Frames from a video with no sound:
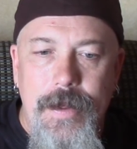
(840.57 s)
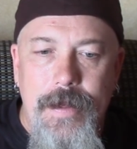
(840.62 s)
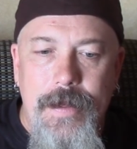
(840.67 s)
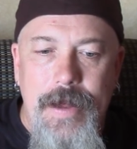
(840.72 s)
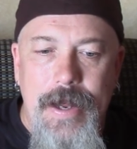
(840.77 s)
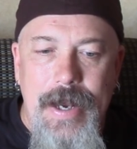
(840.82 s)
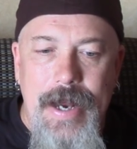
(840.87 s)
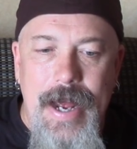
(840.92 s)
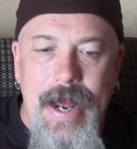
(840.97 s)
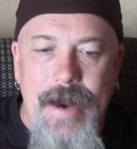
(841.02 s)

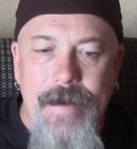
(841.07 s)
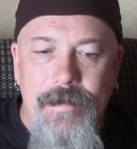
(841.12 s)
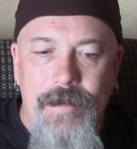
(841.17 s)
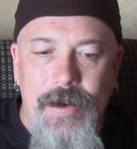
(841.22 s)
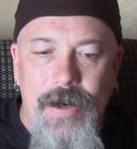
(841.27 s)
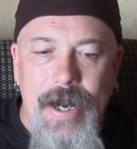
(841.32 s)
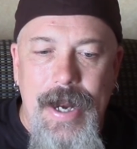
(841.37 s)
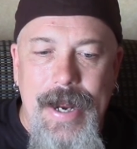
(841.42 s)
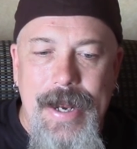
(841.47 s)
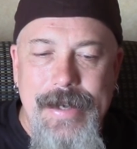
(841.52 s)
that
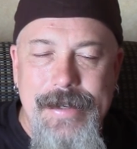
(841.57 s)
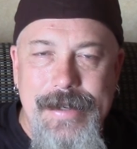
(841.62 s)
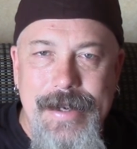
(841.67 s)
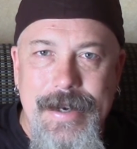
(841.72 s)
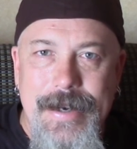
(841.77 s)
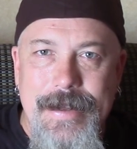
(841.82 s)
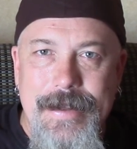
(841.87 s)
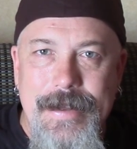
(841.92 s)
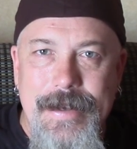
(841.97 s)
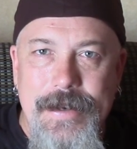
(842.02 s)
ever has
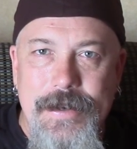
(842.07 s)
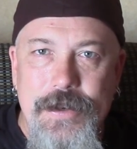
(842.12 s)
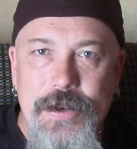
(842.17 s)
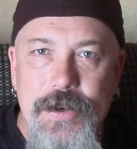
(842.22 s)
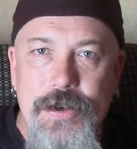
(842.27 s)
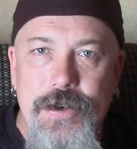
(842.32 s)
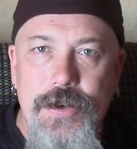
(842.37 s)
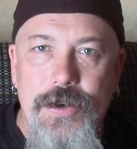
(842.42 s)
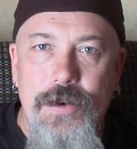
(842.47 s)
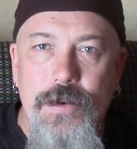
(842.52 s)
anything to
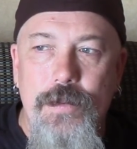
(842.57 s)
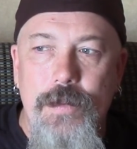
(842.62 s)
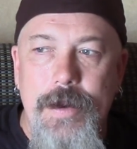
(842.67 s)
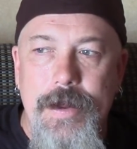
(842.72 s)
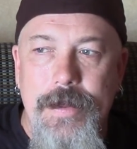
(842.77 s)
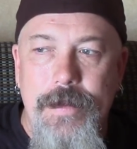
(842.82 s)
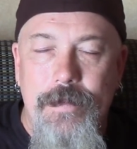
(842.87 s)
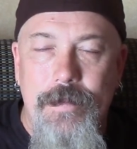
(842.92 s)
do with